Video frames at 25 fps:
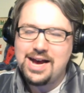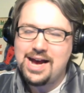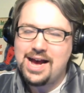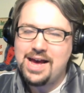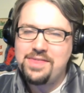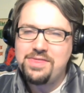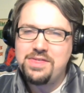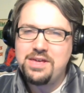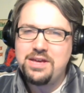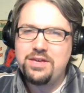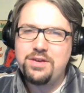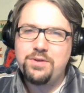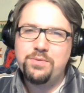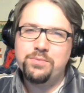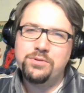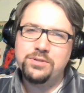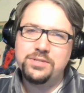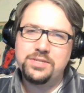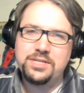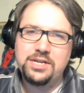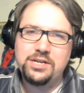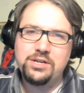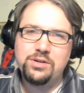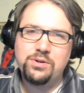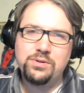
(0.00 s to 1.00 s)
I think you
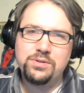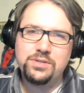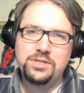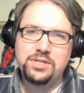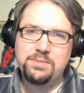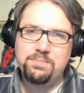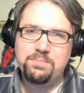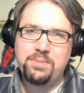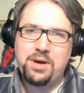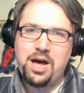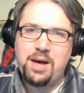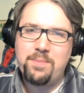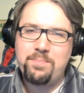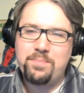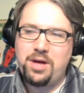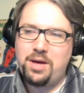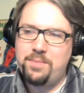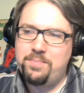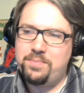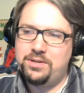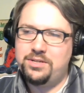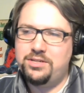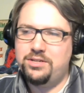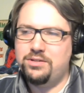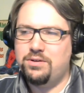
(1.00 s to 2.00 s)
won't see Coulson pop
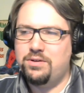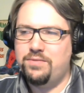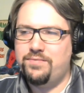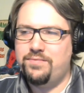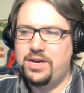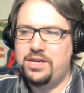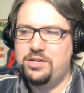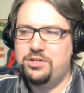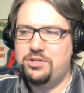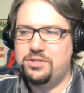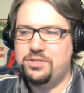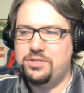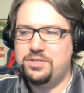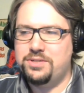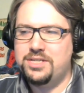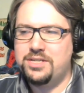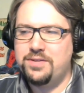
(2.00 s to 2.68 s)
up until Avengers,